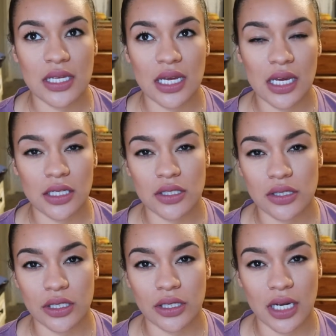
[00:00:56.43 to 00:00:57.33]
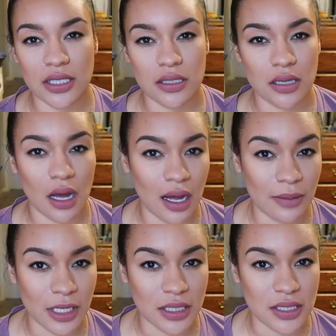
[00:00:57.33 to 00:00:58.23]
like answering your guys'
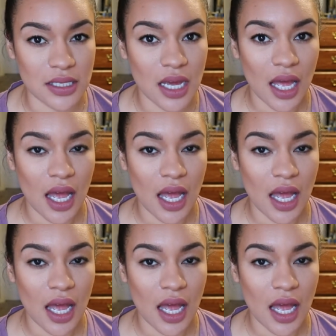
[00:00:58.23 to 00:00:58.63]
comments